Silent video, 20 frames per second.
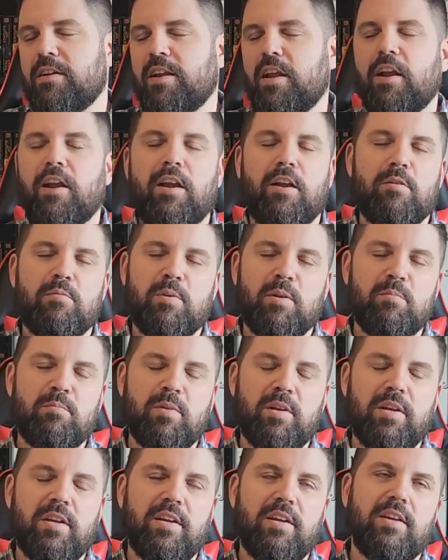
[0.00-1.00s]

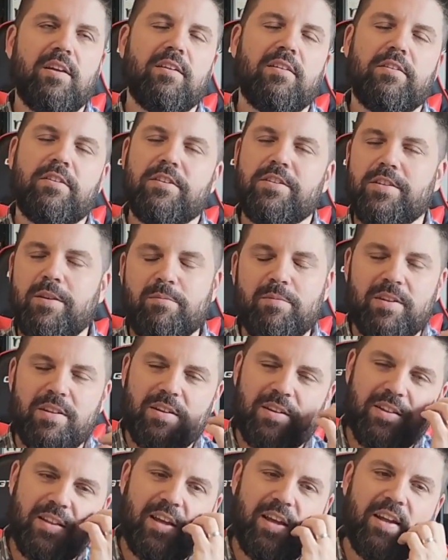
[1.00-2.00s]
Airbnb or something
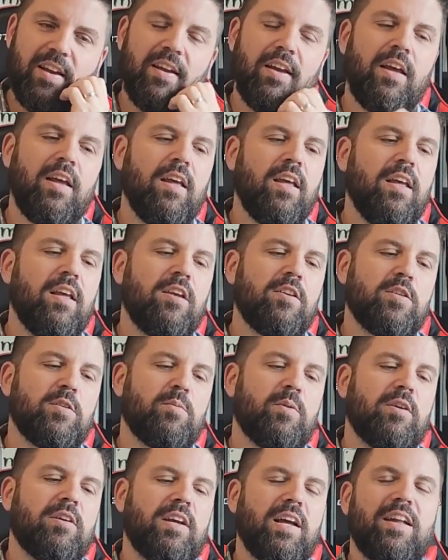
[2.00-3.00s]
like that?
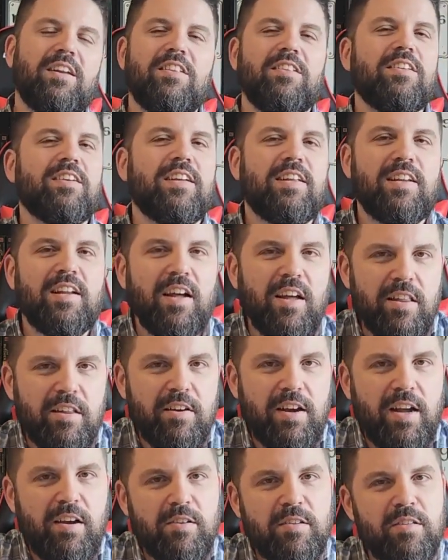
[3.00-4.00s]
So we were kind of looking at
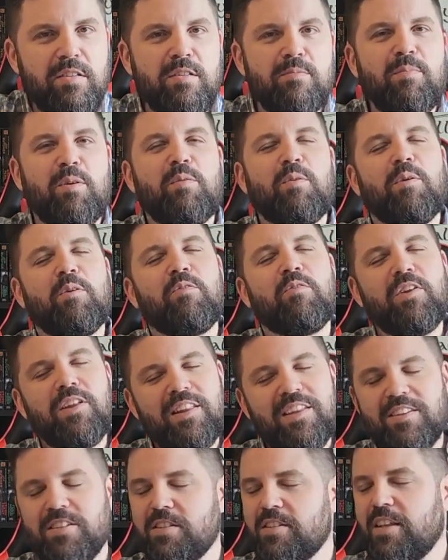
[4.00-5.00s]
other houses, but we
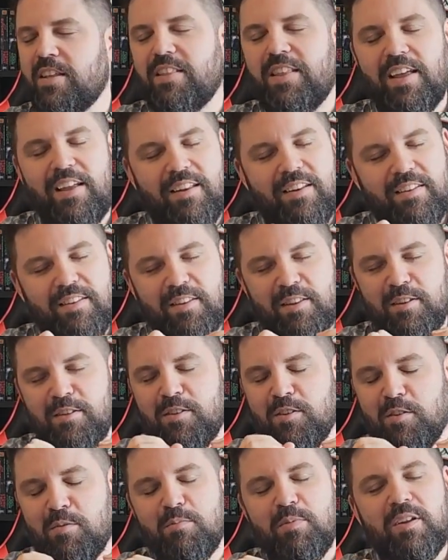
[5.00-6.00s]
really just, the
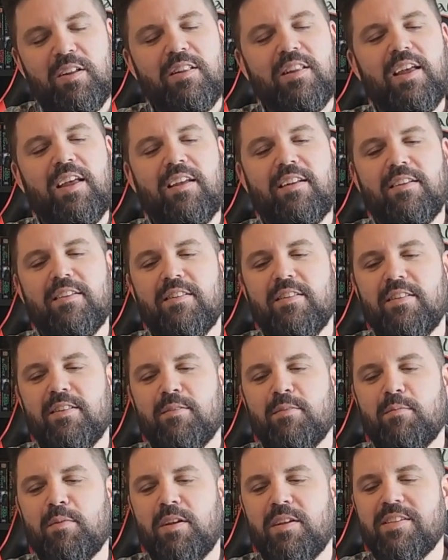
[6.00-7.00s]
new build had
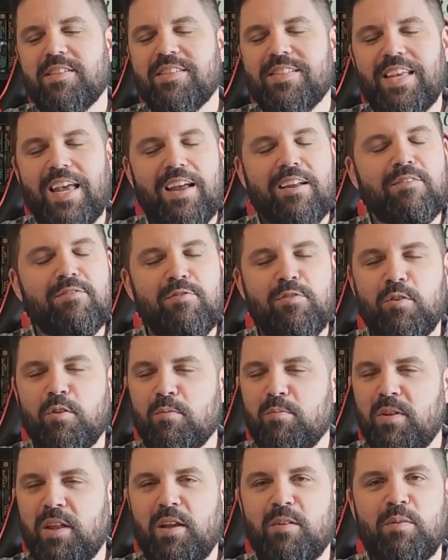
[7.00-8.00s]
the exact
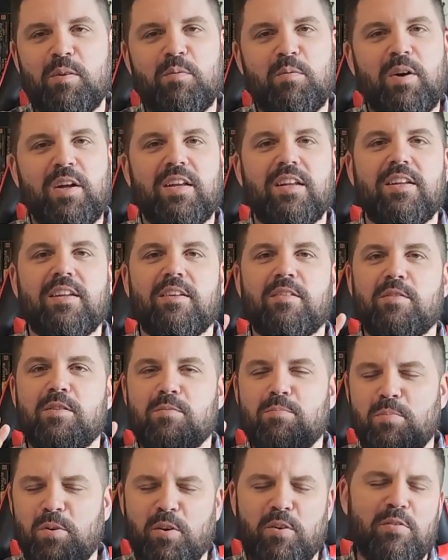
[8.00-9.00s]
floor plan we wanted. It
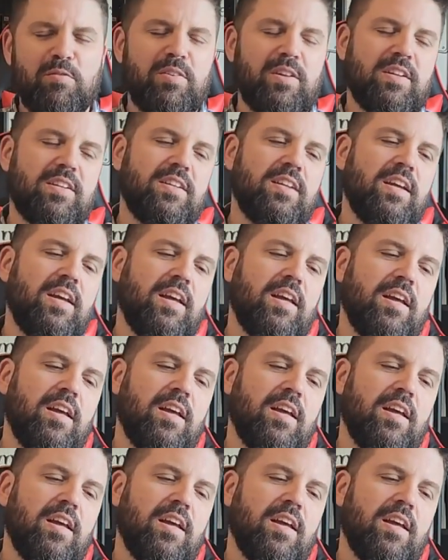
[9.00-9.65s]
was perfect.